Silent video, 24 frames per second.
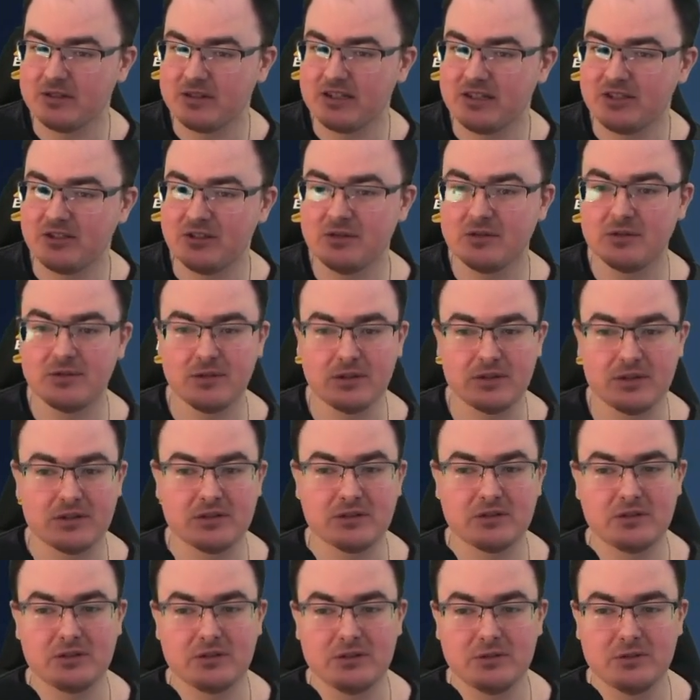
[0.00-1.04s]
its usefulness
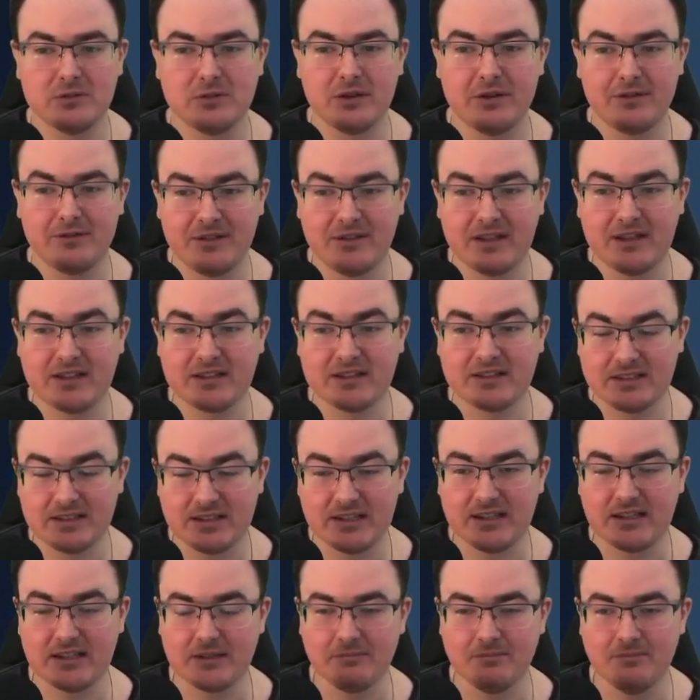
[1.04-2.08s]
to a Phoenix
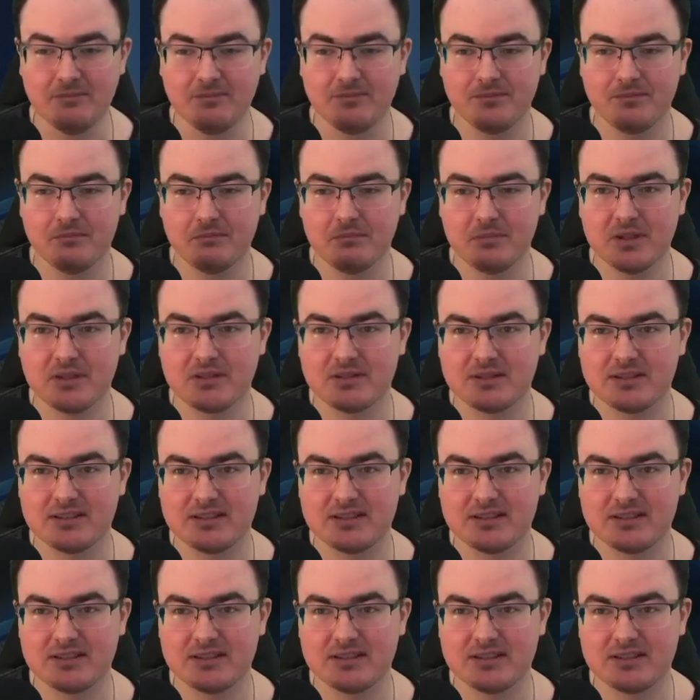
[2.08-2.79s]
team, but